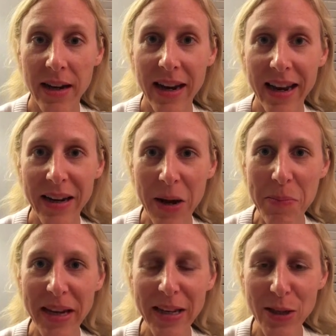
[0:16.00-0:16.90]
And I'm
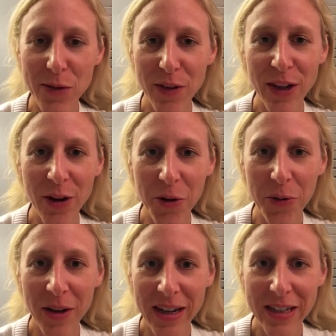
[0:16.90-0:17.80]
making this
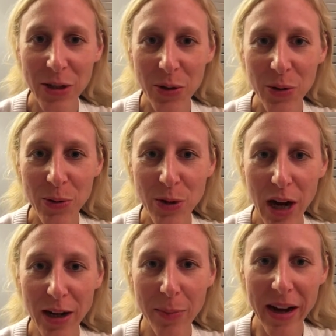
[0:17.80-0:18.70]
video to
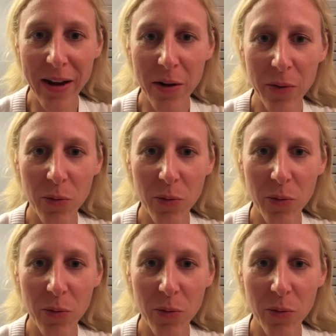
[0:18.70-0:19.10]
talk about